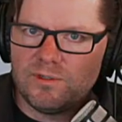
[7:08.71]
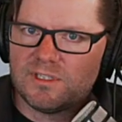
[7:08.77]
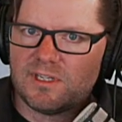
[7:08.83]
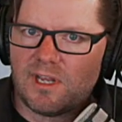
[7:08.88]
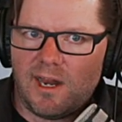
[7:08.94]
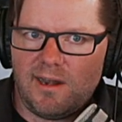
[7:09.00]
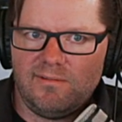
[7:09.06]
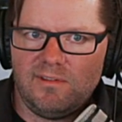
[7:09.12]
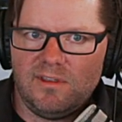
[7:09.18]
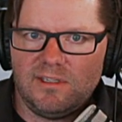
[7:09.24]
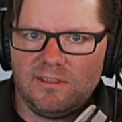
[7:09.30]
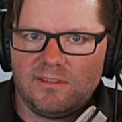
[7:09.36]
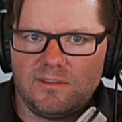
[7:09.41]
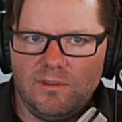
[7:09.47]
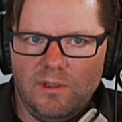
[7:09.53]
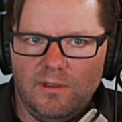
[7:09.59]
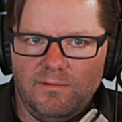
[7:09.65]
side of
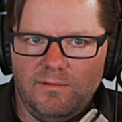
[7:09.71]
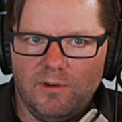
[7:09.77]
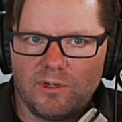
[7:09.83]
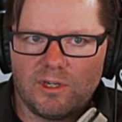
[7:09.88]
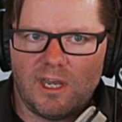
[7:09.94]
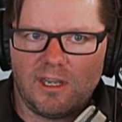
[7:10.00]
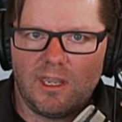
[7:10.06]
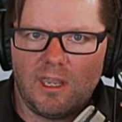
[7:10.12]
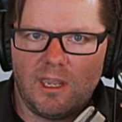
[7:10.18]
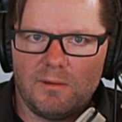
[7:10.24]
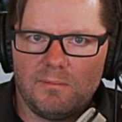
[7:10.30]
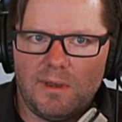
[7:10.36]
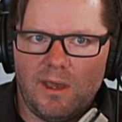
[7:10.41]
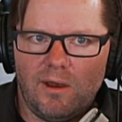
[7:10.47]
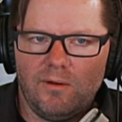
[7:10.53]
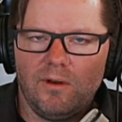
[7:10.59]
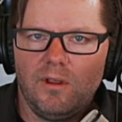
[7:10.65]
this, if you're talking
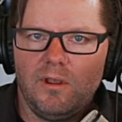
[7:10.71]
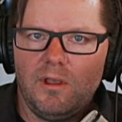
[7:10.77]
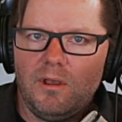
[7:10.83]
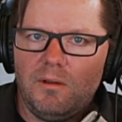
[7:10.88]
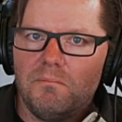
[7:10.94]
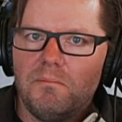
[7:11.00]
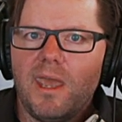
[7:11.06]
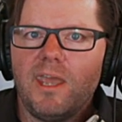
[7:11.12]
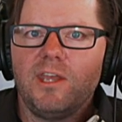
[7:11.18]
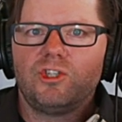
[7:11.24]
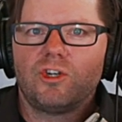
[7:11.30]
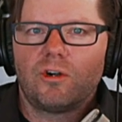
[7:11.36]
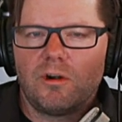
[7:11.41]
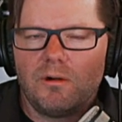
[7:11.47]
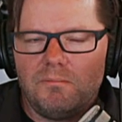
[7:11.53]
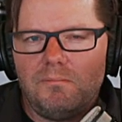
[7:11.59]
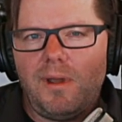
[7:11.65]
about
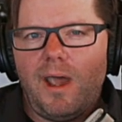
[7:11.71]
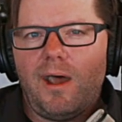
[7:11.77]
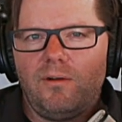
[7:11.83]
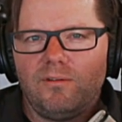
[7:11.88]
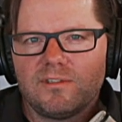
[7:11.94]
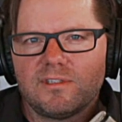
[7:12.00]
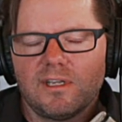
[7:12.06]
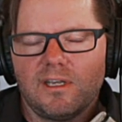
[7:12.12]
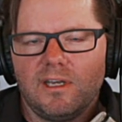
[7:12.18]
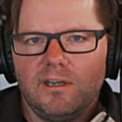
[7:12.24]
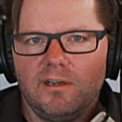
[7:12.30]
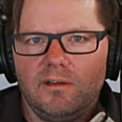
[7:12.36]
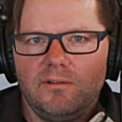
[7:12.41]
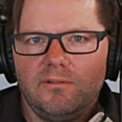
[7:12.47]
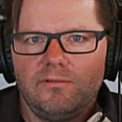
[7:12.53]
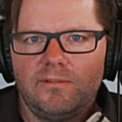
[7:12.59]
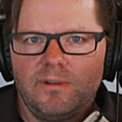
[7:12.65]
major amounts
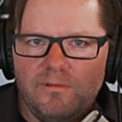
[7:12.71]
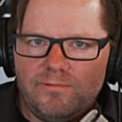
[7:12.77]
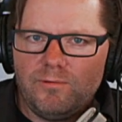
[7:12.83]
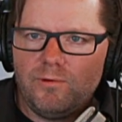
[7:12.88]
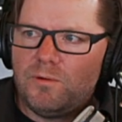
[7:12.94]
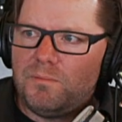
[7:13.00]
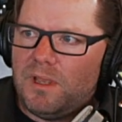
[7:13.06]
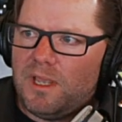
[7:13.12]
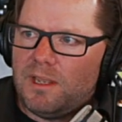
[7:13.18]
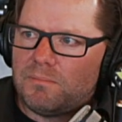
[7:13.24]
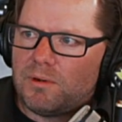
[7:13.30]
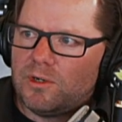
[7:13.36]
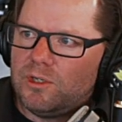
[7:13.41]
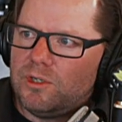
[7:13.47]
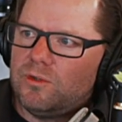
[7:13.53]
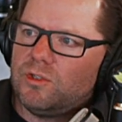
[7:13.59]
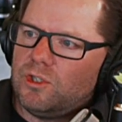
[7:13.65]
of food being
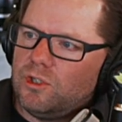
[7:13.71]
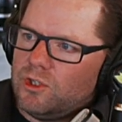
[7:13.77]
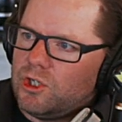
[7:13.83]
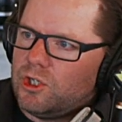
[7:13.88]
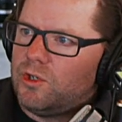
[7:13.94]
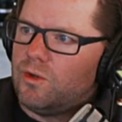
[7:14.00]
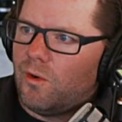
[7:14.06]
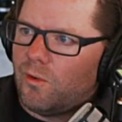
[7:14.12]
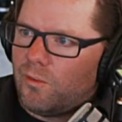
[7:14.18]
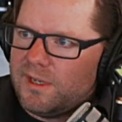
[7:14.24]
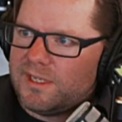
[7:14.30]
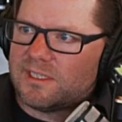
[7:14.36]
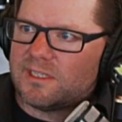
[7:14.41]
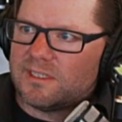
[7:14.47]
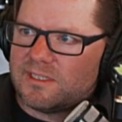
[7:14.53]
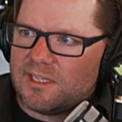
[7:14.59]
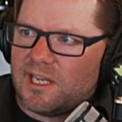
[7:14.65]
produced, you should do a
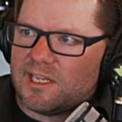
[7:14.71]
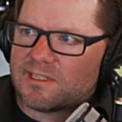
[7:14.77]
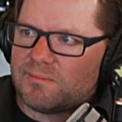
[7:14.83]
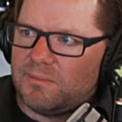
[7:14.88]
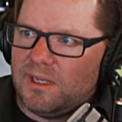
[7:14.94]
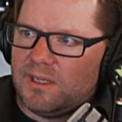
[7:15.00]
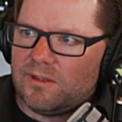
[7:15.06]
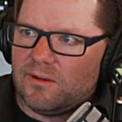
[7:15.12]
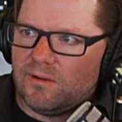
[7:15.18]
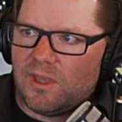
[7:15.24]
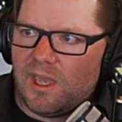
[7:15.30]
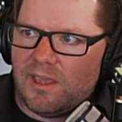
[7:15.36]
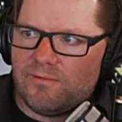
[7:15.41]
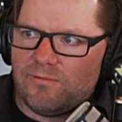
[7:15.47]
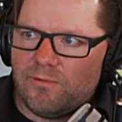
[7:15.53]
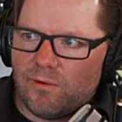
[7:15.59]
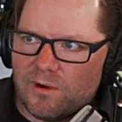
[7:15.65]
risk assessment. Okay,
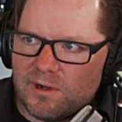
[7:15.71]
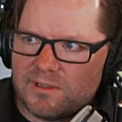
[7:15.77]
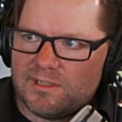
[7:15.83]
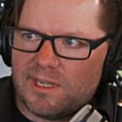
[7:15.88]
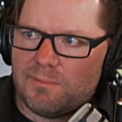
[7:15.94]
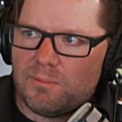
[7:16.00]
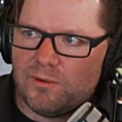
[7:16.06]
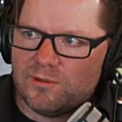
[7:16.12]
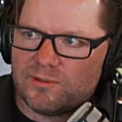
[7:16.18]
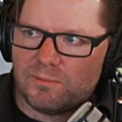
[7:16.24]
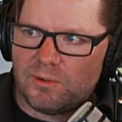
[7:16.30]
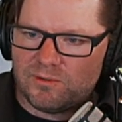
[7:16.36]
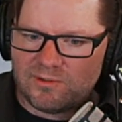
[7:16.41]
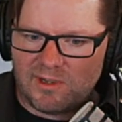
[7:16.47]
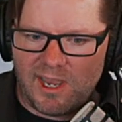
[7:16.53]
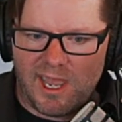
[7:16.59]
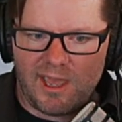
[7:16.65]
for example,
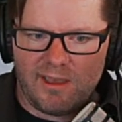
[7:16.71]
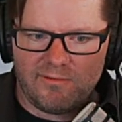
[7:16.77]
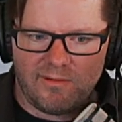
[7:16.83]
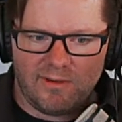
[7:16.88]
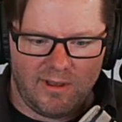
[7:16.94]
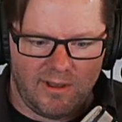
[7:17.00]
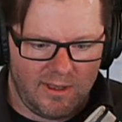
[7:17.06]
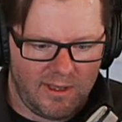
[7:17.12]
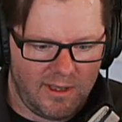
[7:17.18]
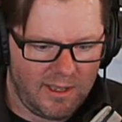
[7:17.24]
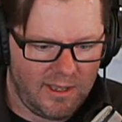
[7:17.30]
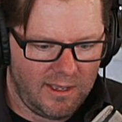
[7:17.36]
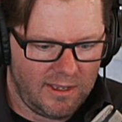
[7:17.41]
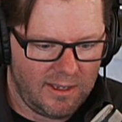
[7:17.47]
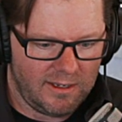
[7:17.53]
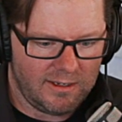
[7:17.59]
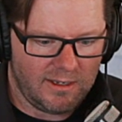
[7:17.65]
suppose I have
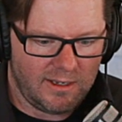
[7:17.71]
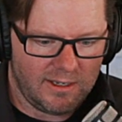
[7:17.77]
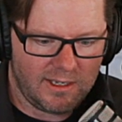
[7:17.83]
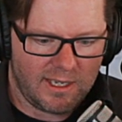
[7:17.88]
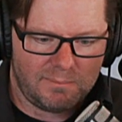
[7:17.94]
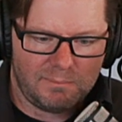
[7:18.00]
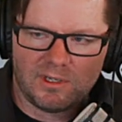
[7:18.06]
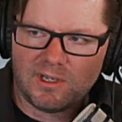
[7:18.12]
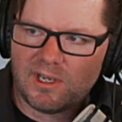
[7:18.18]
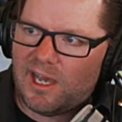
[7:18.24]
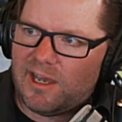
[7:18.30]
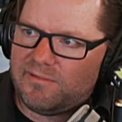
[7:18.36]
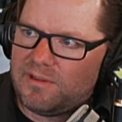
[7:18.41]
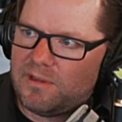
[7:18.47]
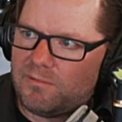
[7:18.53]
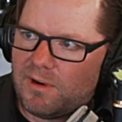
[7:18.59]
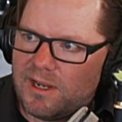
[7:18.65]
a cup of
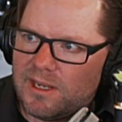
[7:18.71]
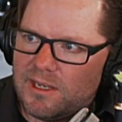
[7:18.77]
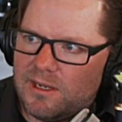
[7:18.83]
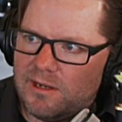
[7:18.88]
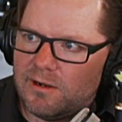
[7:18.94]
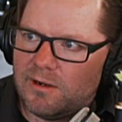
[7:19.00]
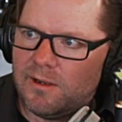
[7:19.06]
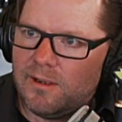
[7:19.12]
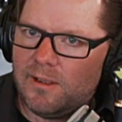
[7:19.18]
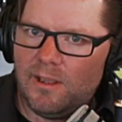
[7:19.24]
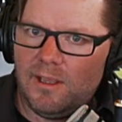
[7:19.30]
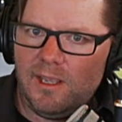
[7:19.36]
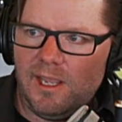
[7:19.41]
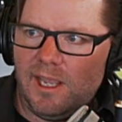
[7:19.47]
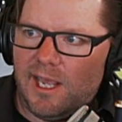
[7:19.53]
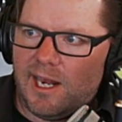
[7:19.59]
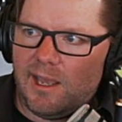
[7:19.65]
coffee right here,
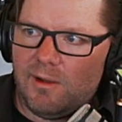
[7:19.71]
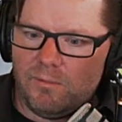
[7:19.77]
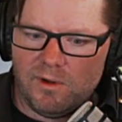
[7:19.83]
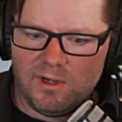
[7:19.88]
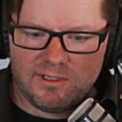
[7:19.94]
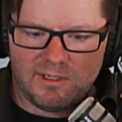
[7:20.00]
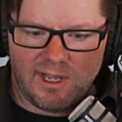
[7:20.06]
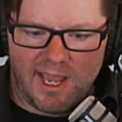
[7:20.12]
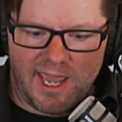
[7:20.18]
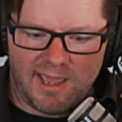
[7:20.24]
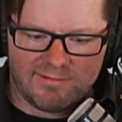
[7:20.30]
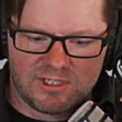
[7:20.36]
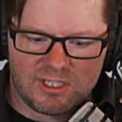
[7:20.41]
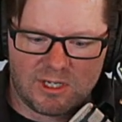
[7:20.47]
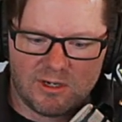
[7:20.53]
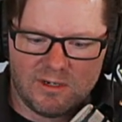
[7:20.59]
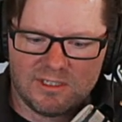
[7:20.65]
and I have
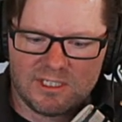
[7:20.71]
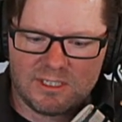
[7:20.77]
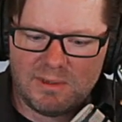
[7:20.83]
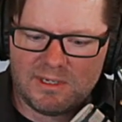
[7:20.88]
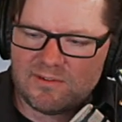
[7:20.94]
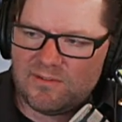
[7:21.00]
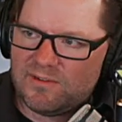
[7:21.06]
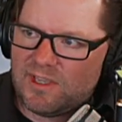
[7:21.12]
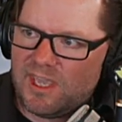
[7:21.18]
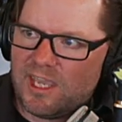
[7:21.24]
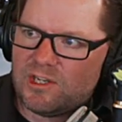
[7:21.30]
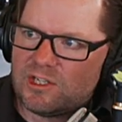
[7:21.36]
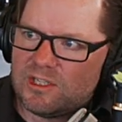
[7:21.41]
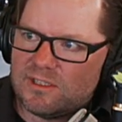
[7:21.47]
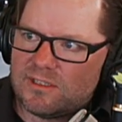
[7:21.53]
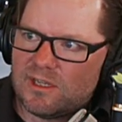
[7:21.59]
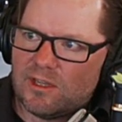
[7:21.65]
certain
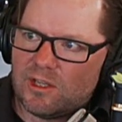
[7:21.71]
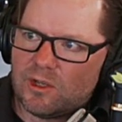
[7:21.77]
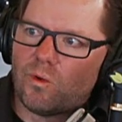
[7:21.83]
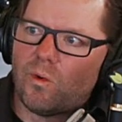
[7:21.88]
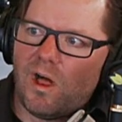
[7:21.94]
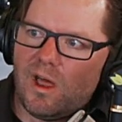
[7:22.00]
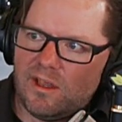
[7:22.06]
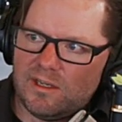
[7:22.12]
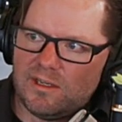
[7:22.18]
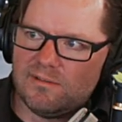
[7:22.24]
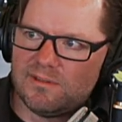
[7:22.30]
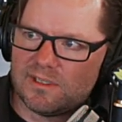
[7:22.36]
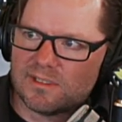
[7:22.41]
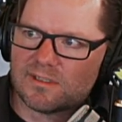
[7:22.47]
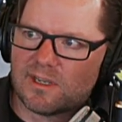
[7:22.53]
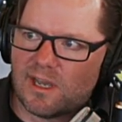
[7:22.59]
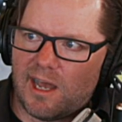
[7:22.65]
specifications on the quality of
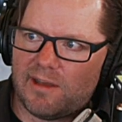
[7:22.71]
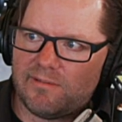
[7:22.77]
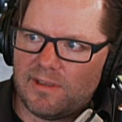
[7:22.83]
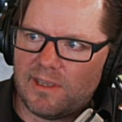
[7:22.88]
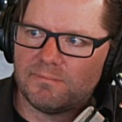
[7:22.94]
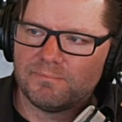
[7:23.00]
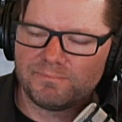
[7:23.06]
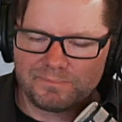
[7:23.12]
this coffee.